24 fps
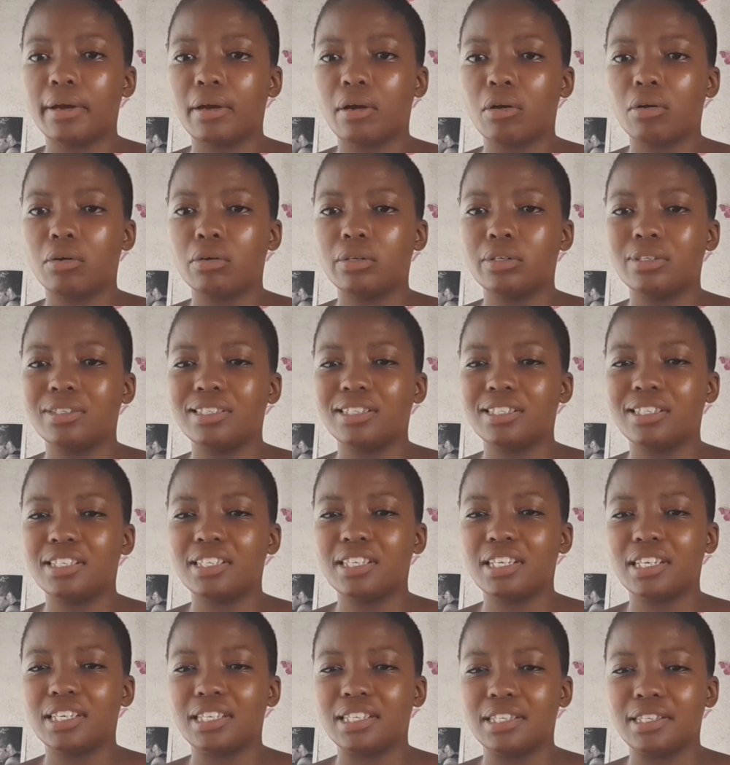called
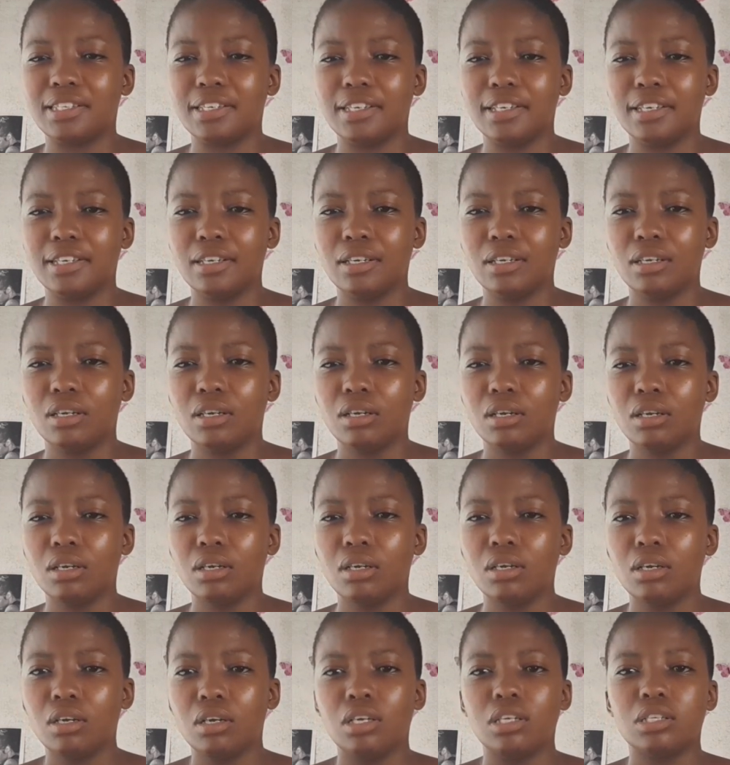TSD.
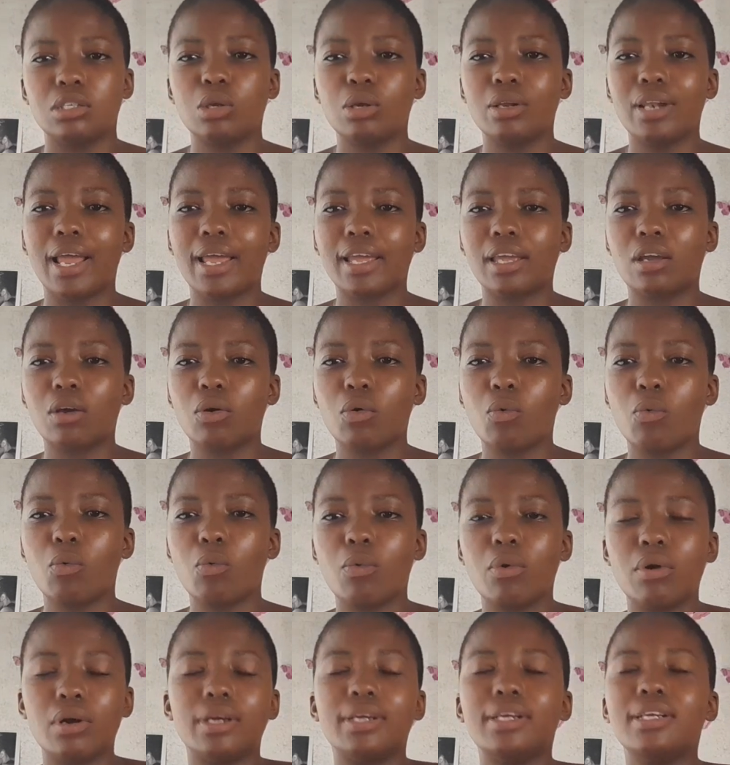So
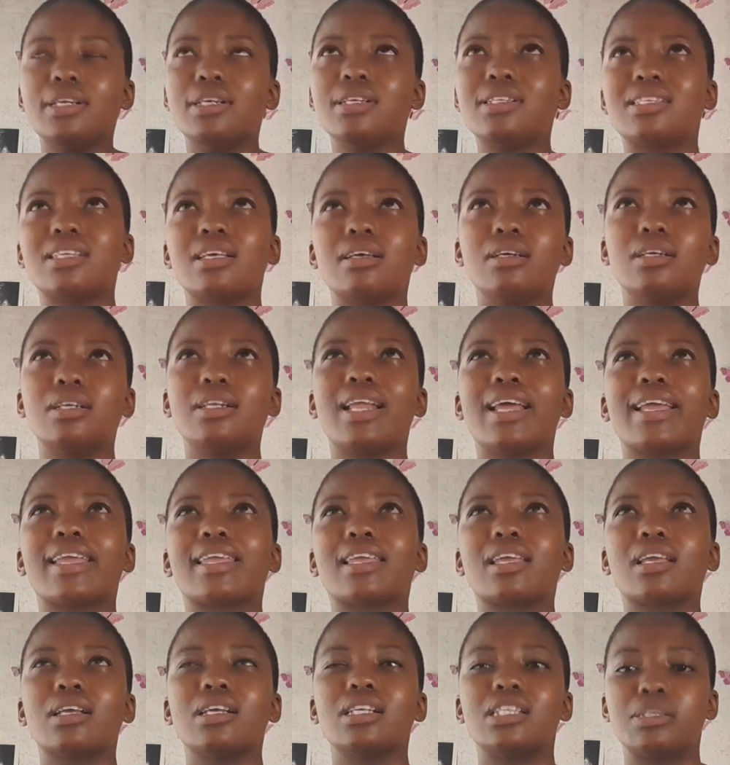
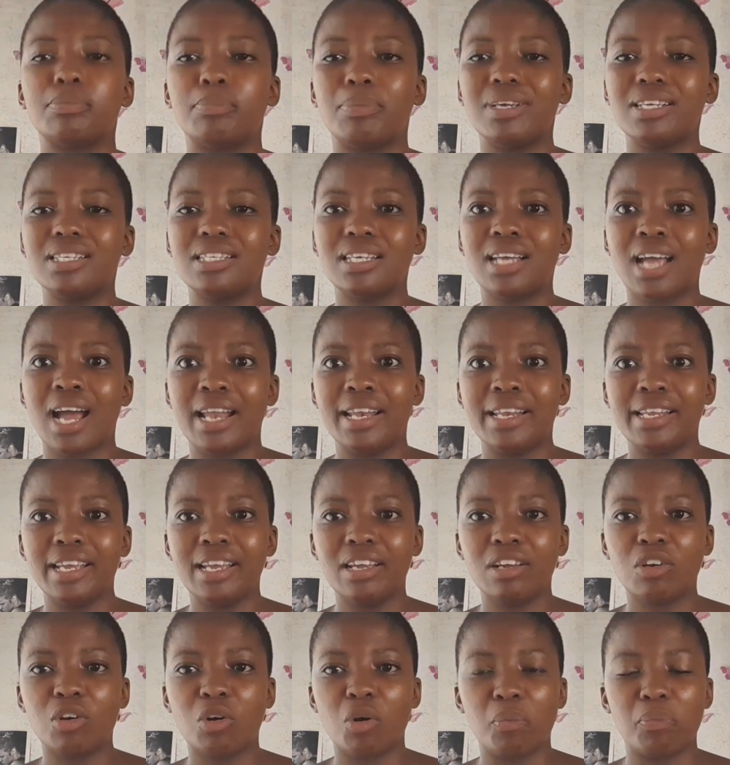it's basically
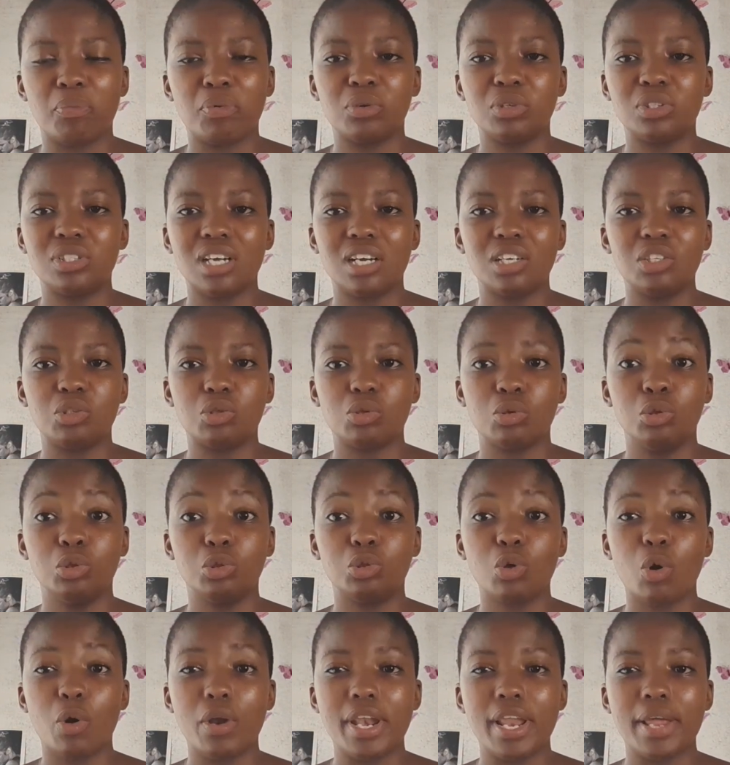a computer,
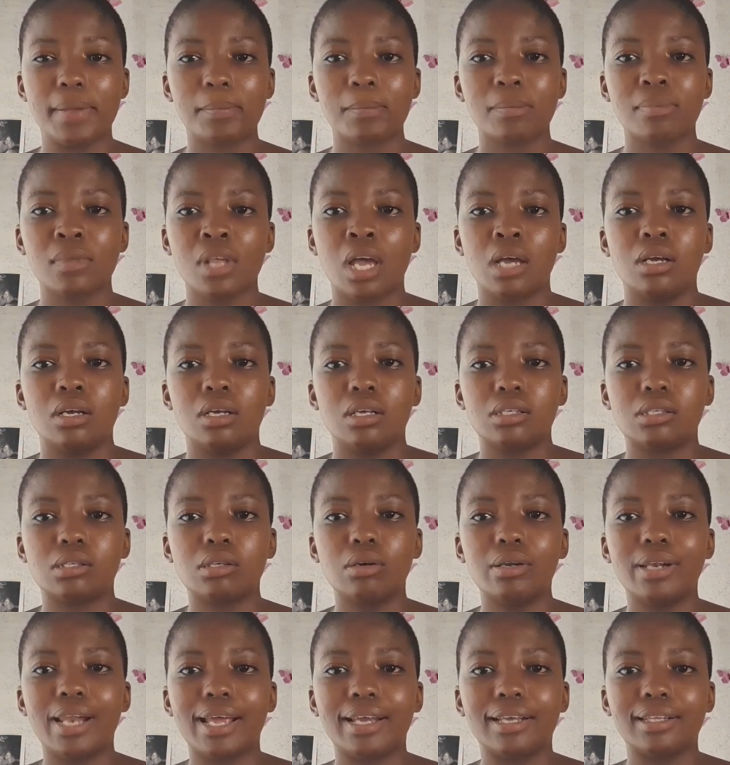don't you know?
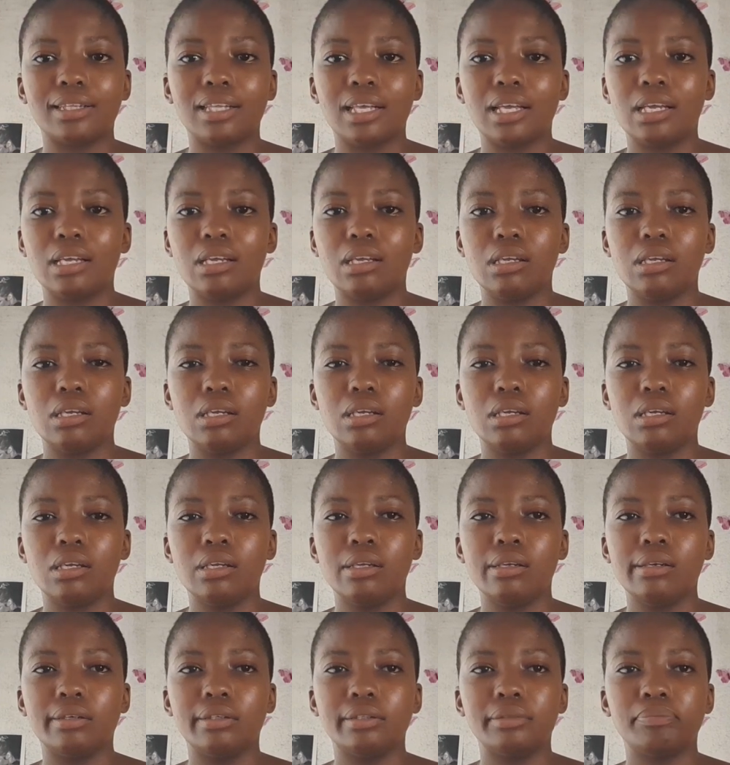So we
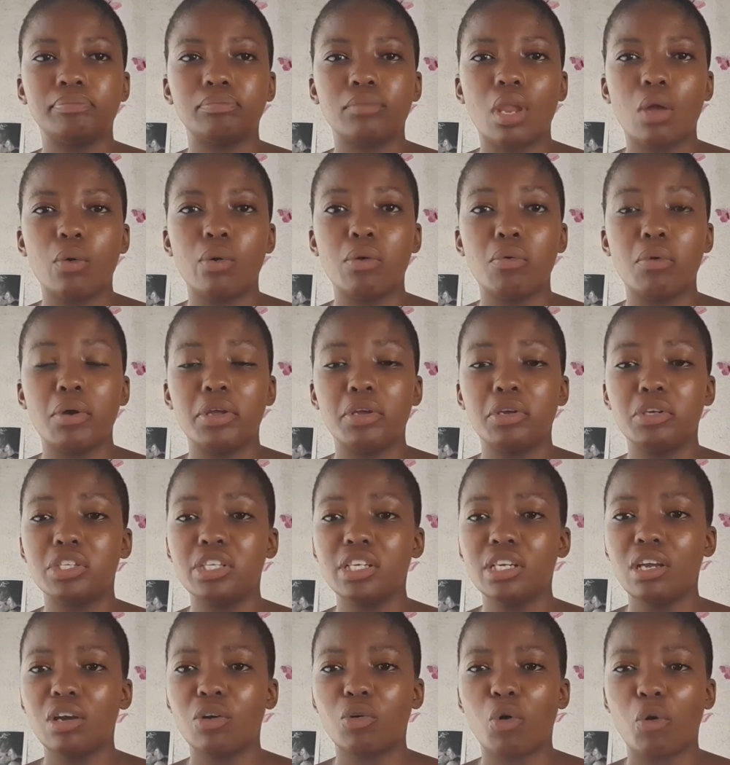were
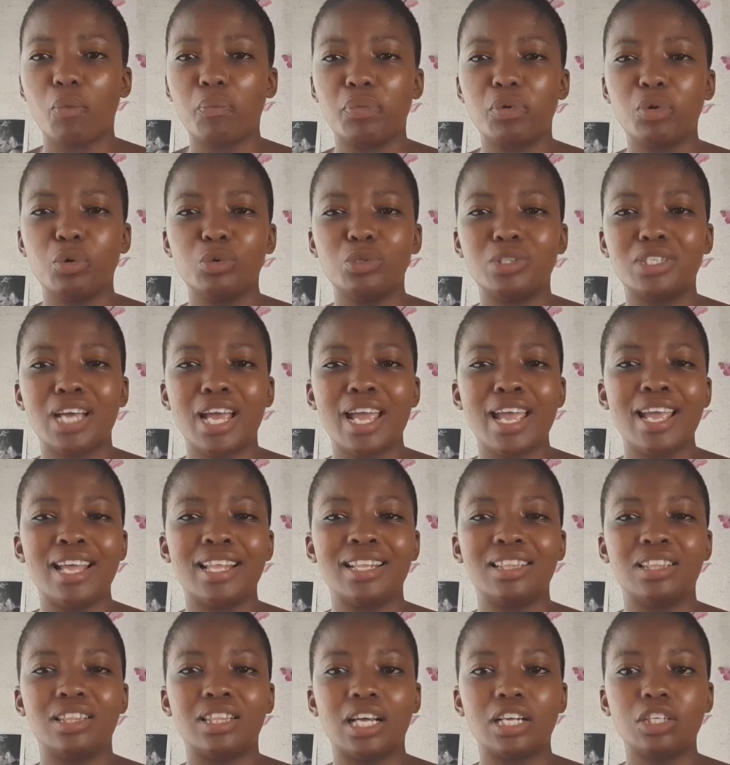using a computer
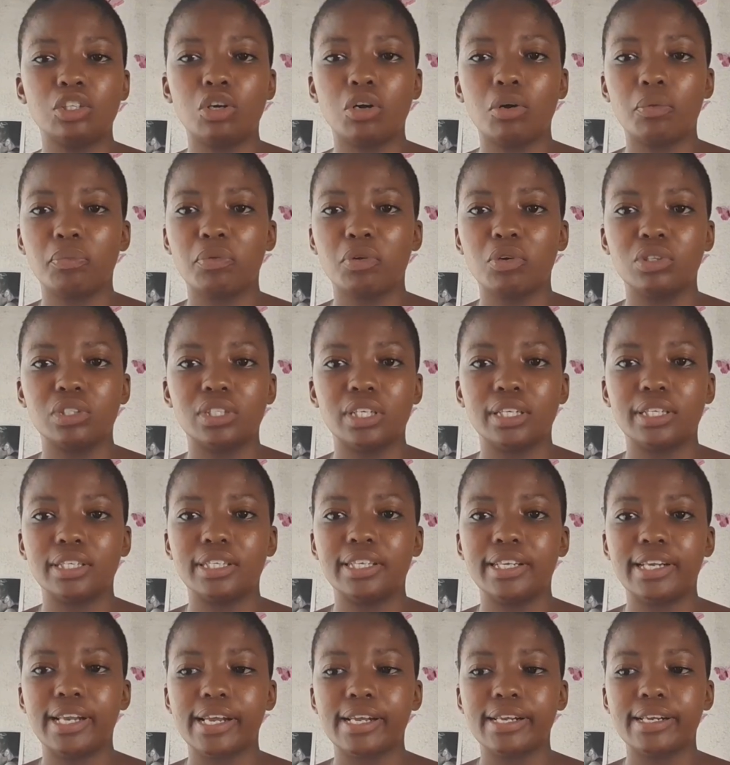and that computer
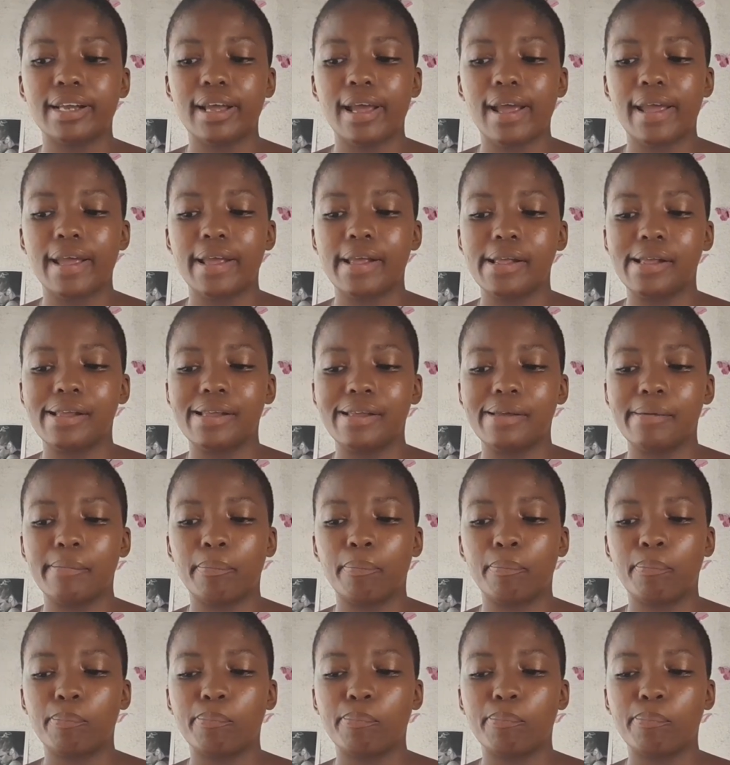needed a